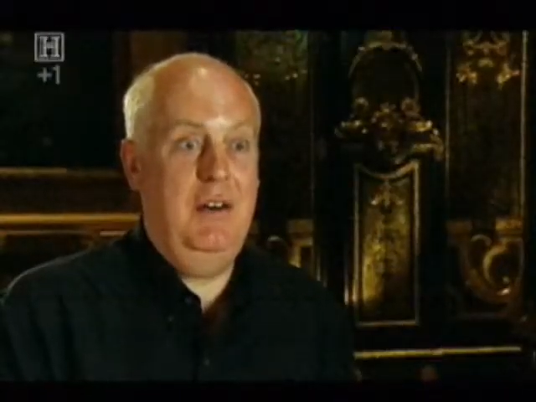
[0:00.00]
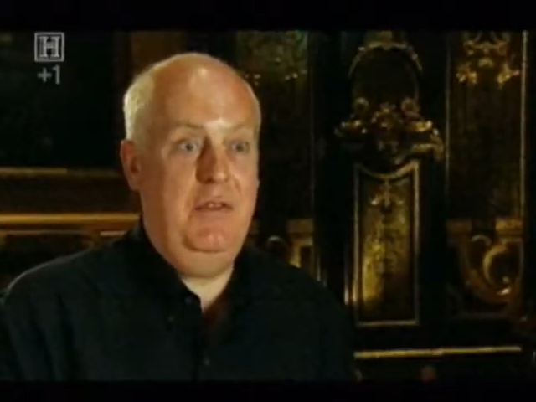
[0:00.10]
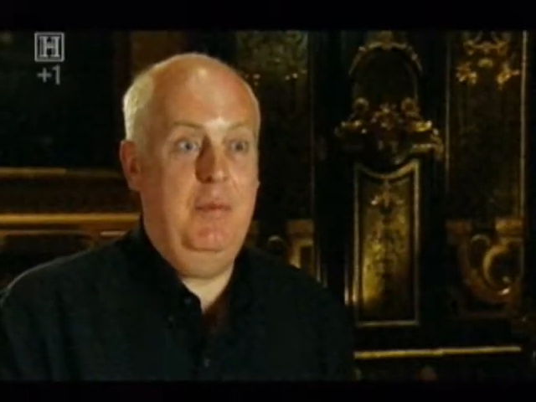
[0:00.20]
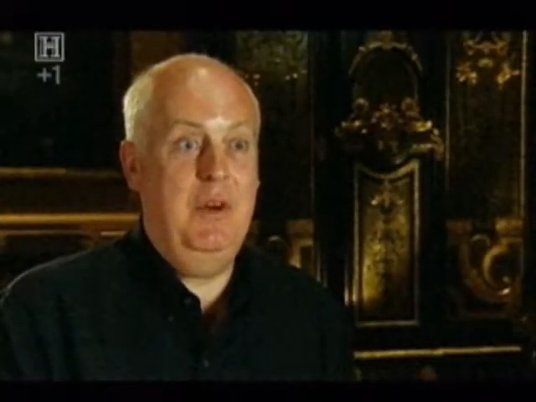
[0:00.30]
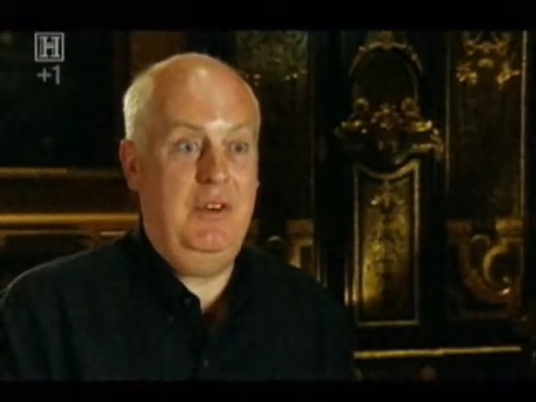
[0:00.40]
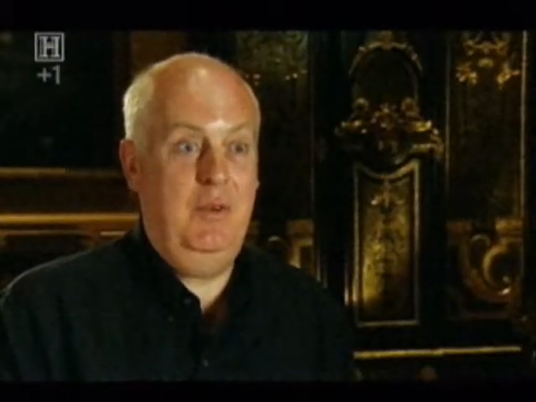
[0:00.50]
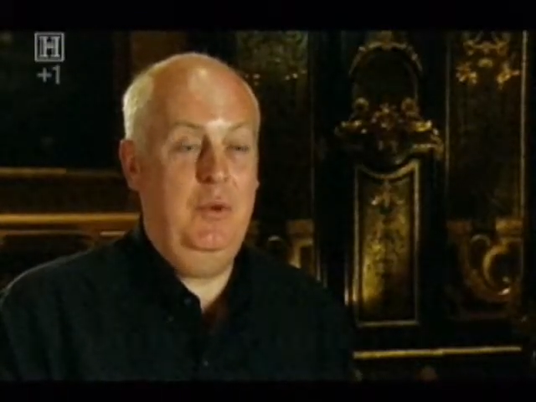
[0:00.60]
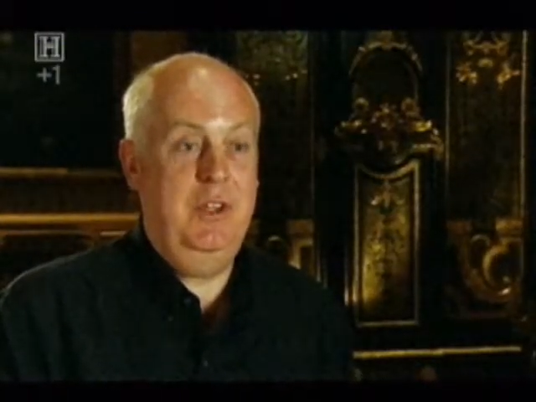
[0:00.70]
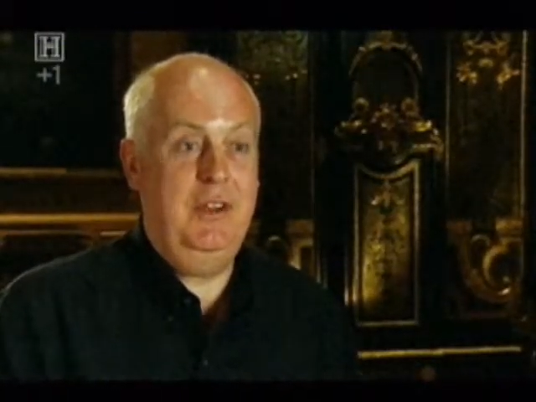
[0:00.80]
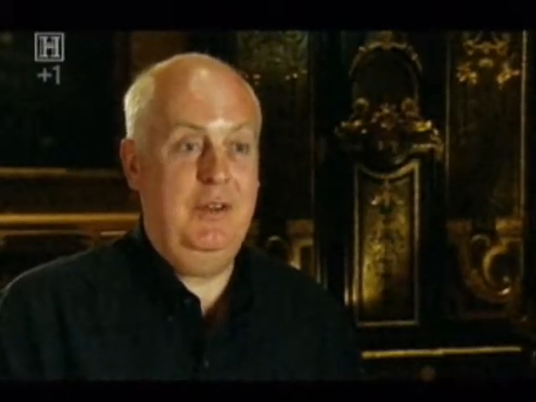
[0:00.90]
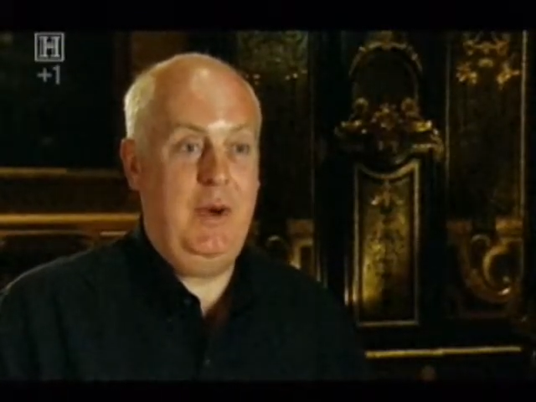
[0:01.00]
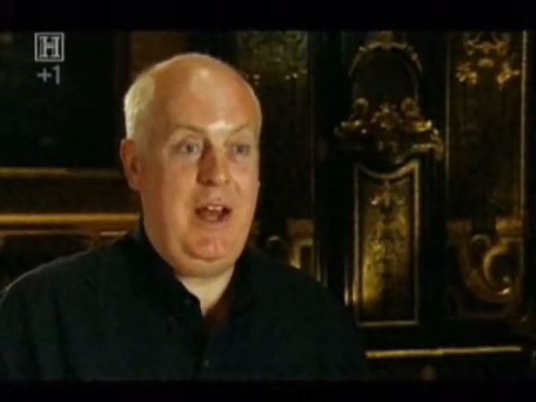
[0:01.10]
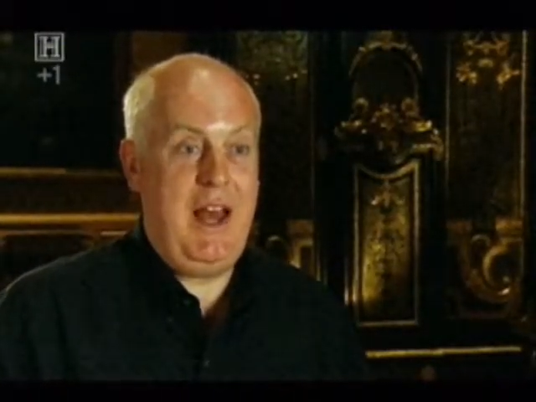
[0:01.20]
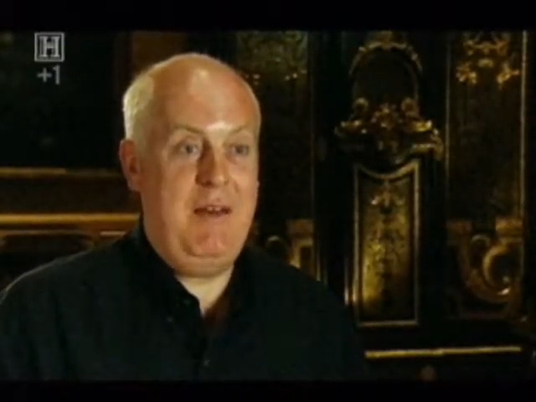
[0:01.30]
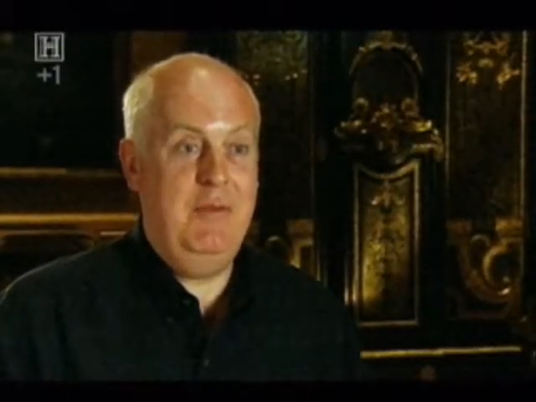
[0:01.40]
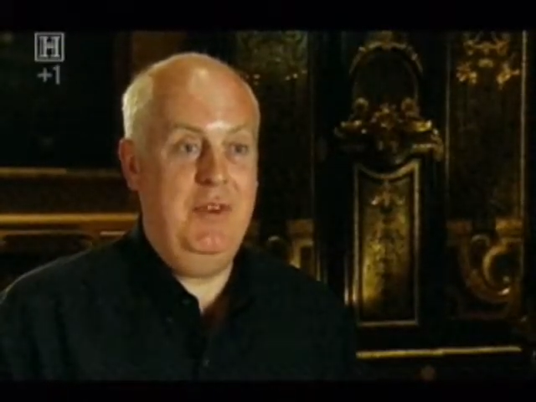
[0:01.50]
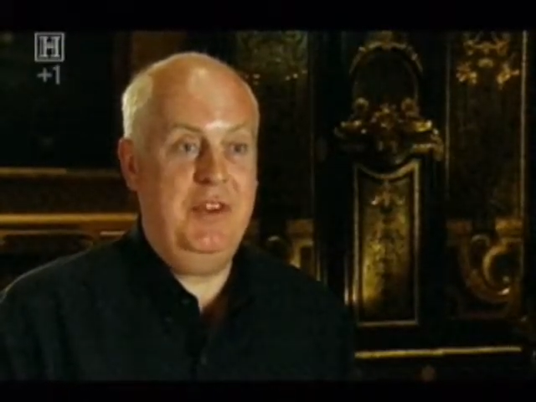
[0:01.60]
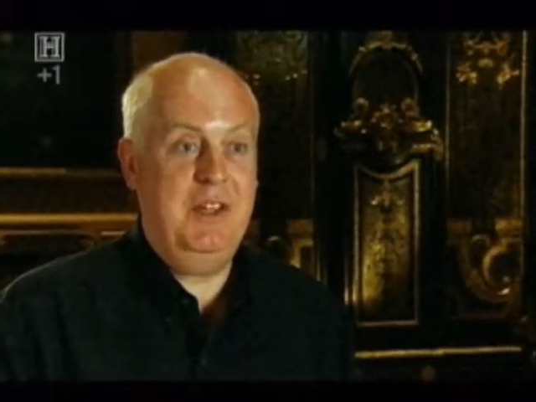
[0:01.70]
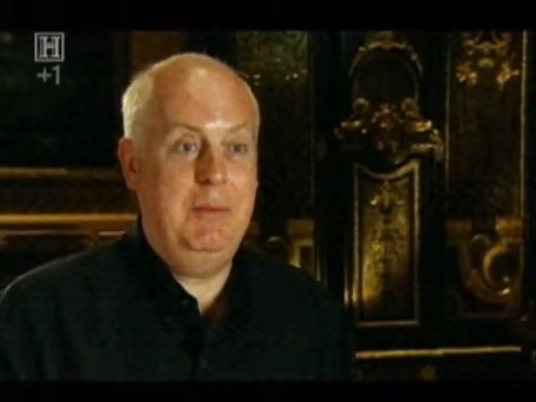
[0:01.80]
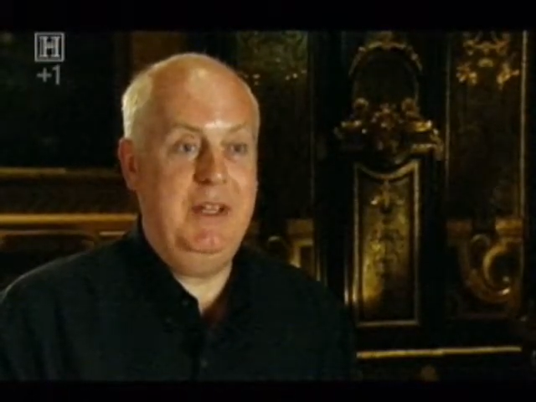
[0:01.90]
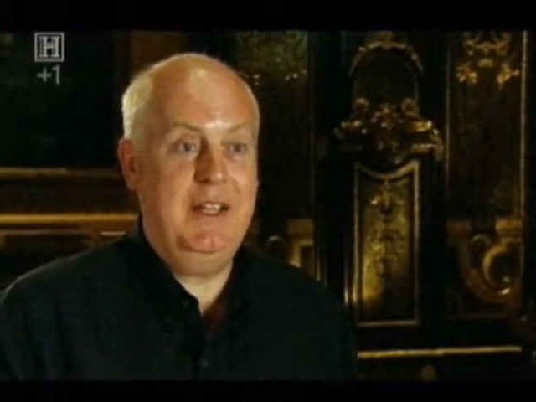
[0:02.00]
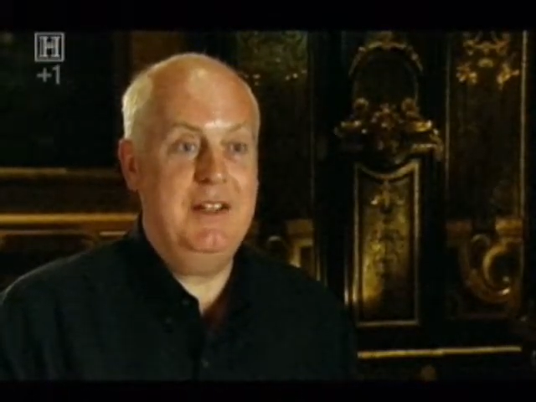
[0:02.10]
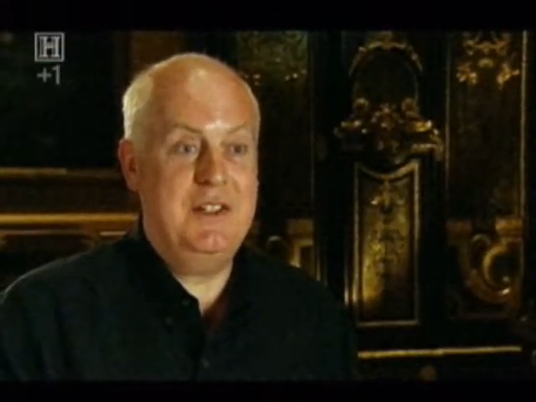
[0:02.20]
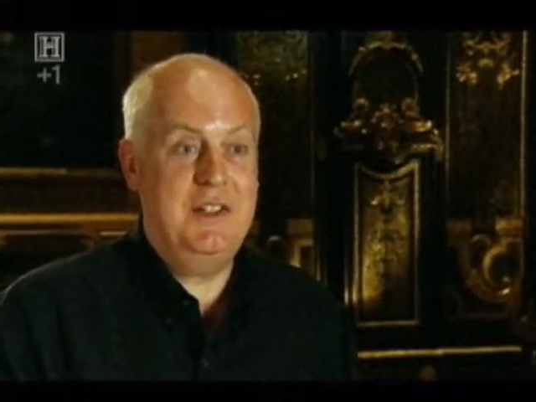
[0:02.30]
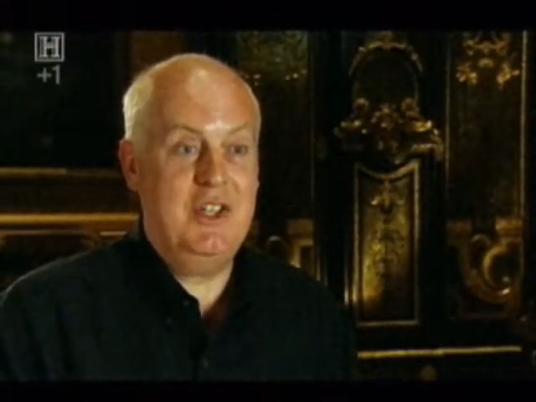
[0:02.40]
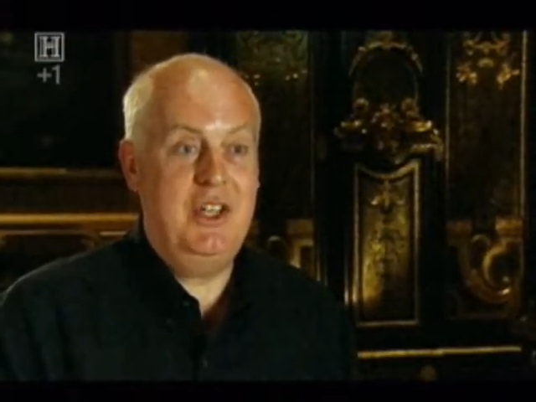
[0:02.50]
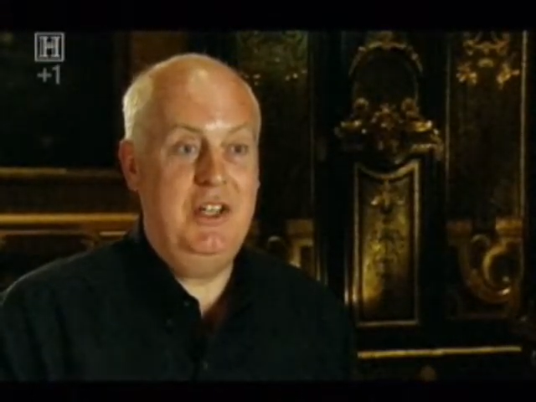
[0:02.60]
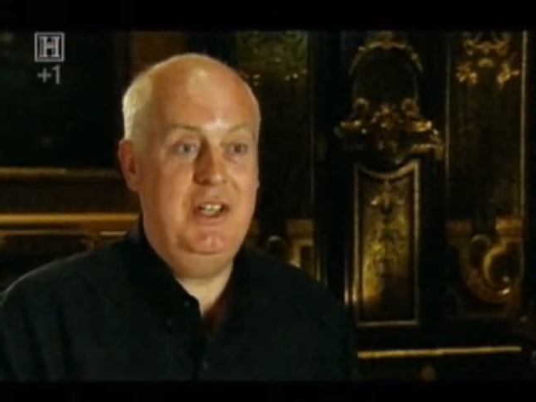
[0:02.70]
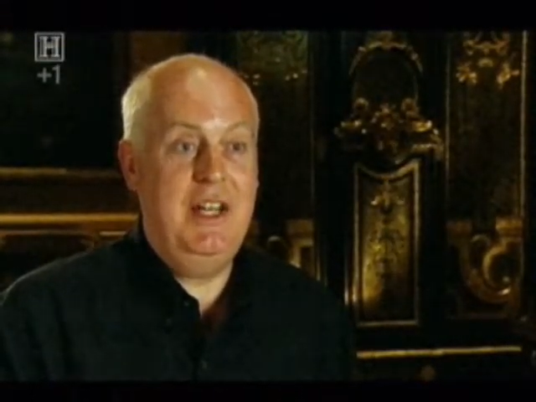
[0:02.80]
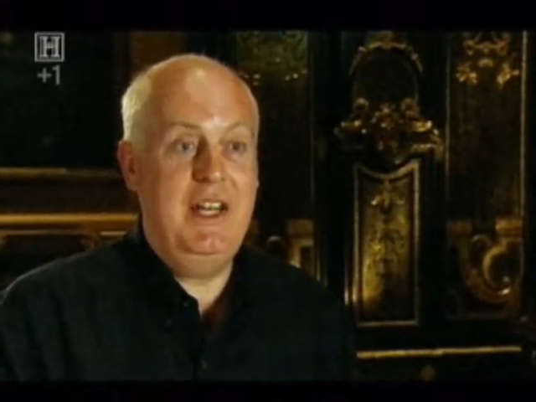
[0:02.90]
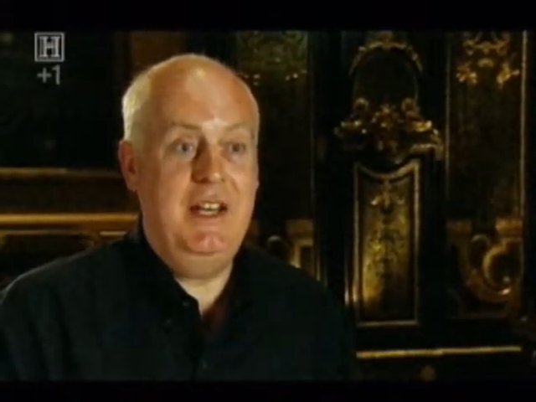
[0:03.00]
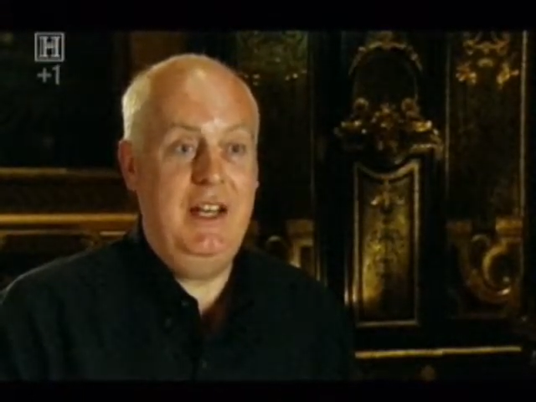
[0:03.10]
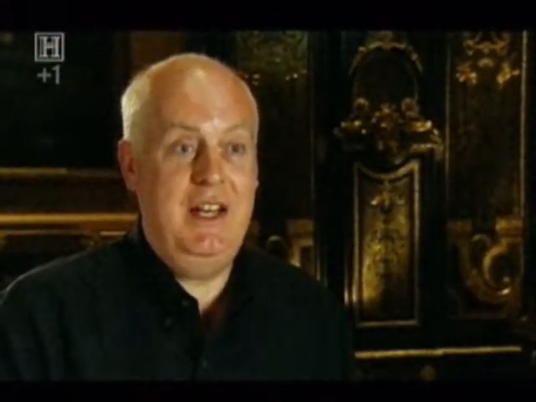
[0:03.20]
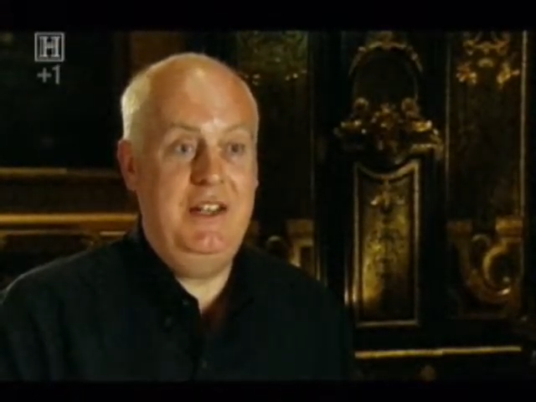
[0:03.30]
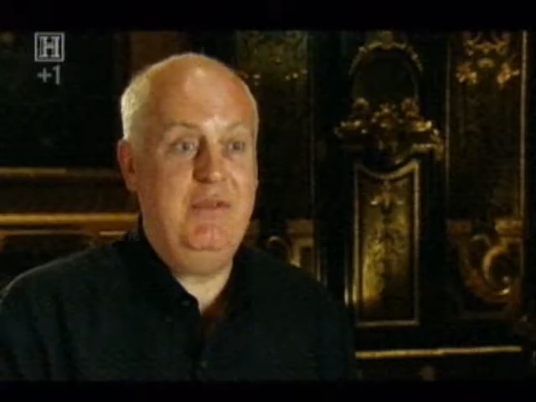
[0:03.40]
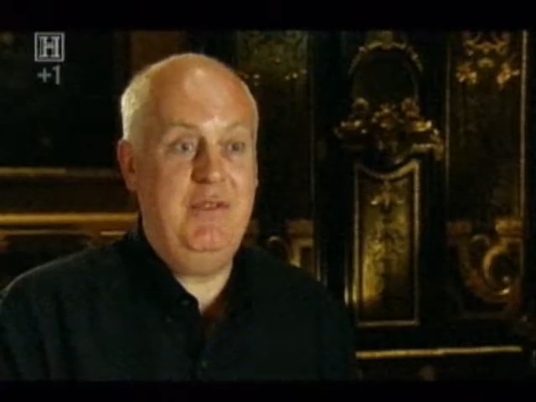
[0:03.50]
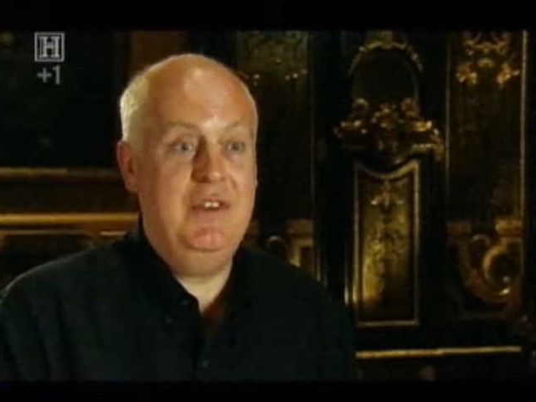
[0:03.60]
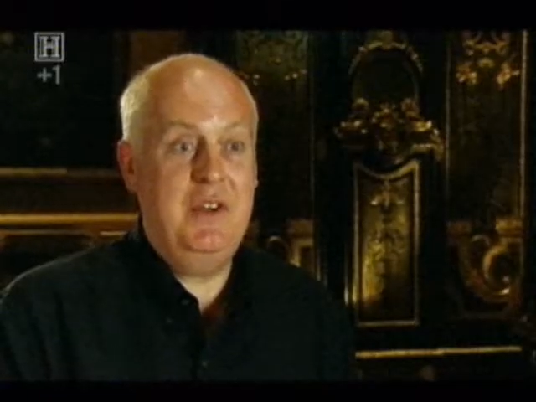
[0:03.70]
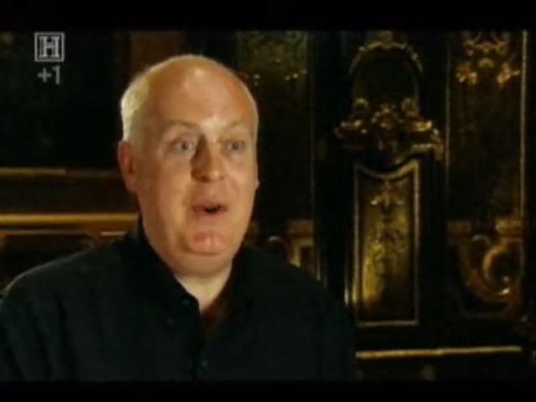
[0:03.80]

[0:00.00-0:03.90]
of the modern world where everything begins to turn in a different